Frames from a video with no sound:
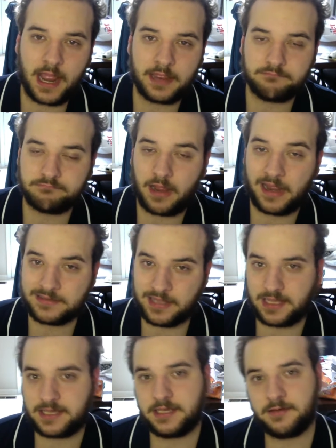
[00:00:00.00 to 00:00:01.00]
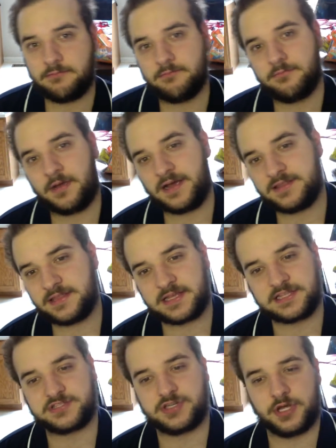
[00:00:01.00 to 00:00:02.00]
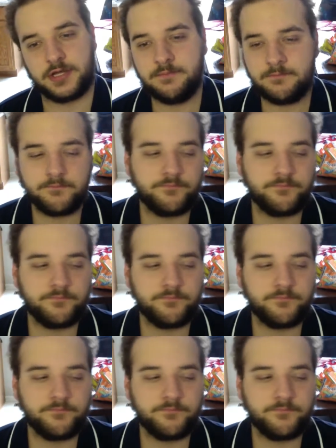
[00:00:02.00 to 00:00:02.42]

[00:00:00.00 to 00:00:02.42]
I, I like it. I think it's good.